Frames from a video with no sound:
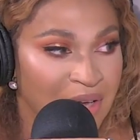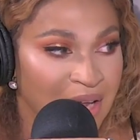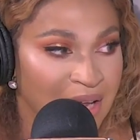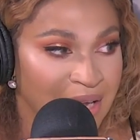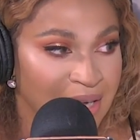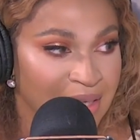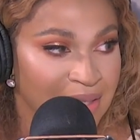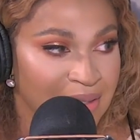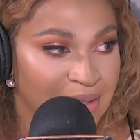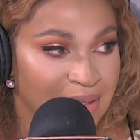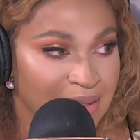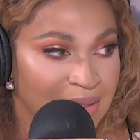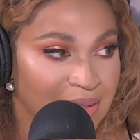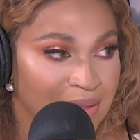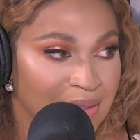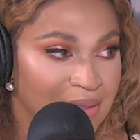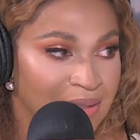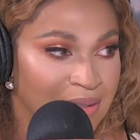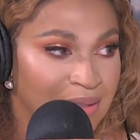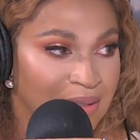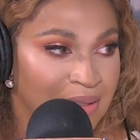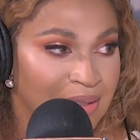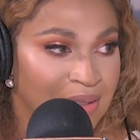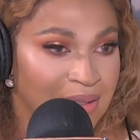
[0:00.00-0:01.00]
Night
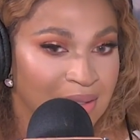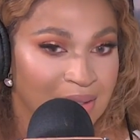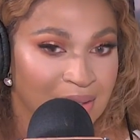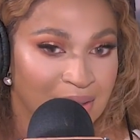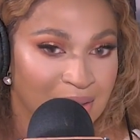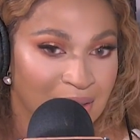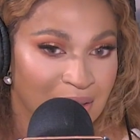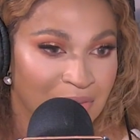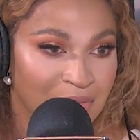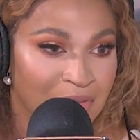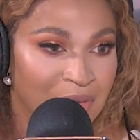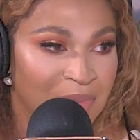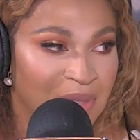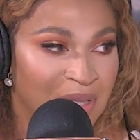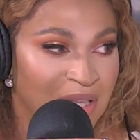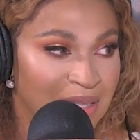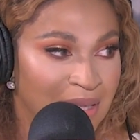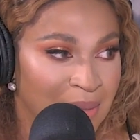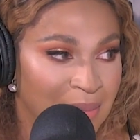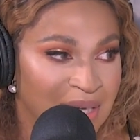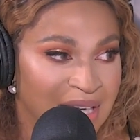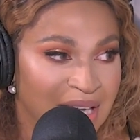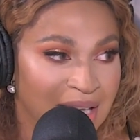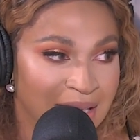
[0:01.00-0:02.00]
mm, from the okay.
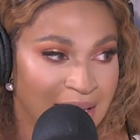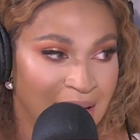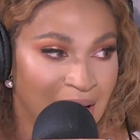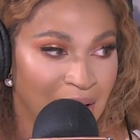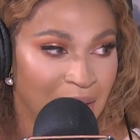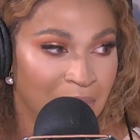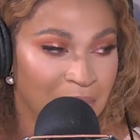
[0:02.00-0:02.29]
Lemonade album.